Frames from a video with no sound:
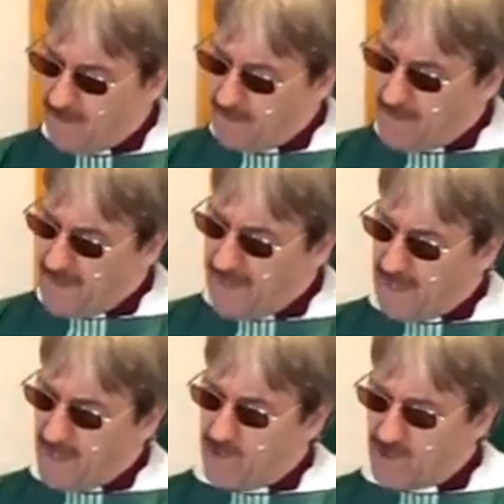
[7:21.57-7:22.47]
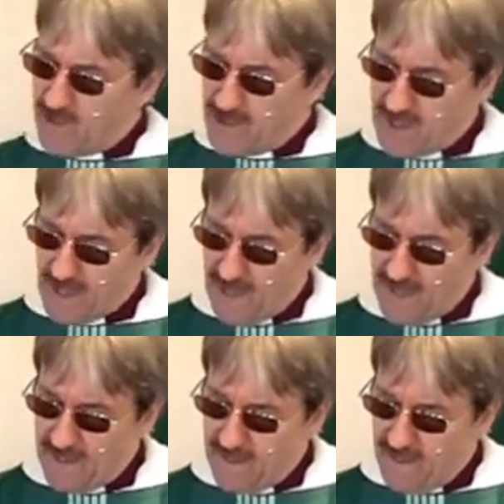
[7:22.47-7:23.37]
But he goes on to say,
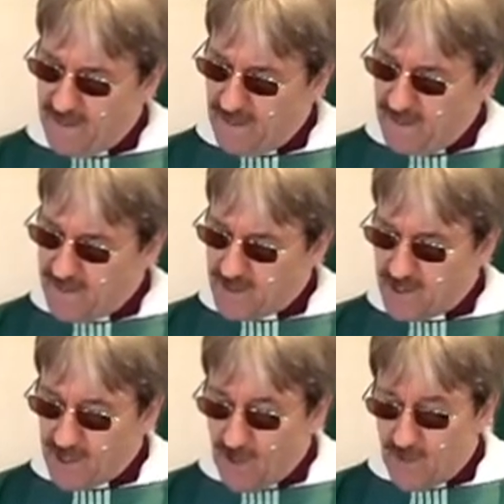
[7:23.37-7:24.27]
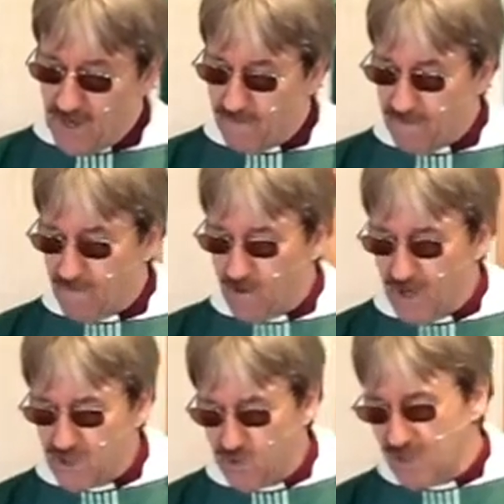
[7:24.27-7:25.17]
To know the love of
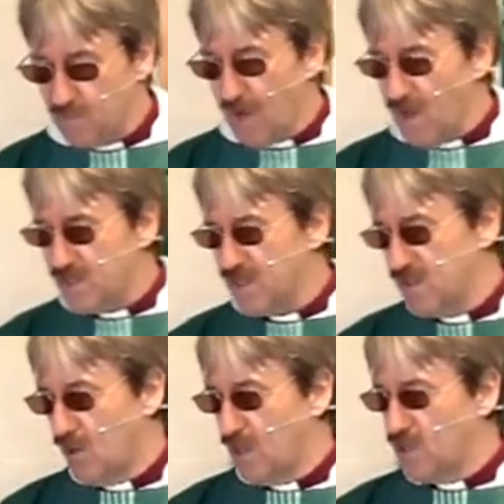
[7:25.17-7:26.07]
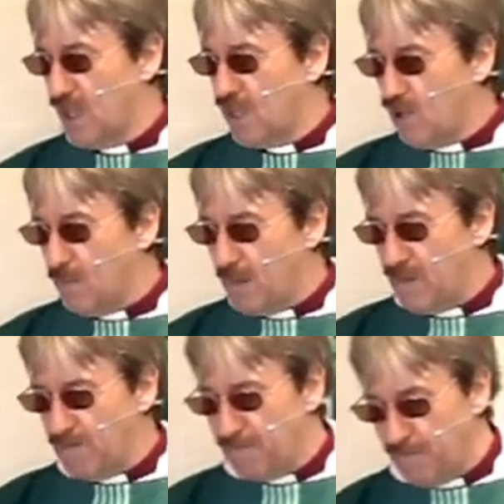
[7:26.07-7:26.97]
Christ which passes knowledge, that you may
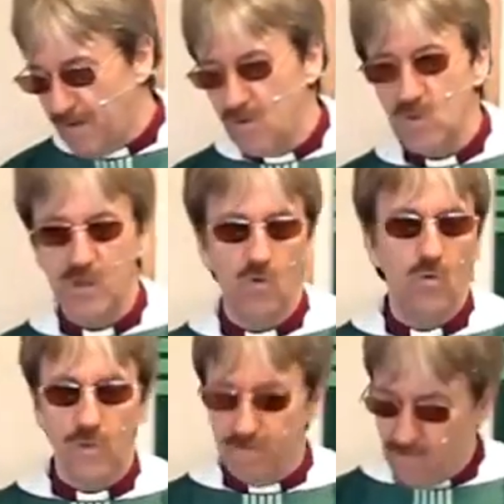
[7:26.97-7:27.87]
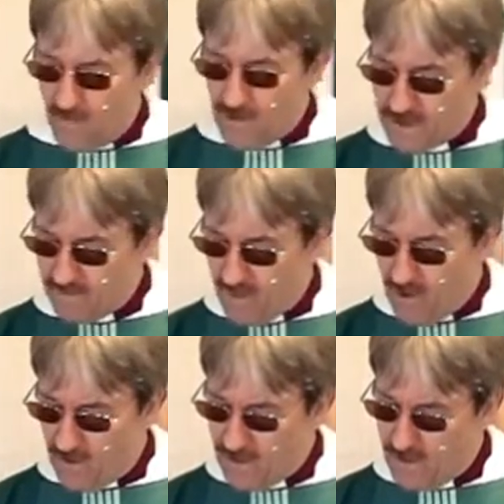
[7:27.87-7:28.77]
be filled with all the fullness of God.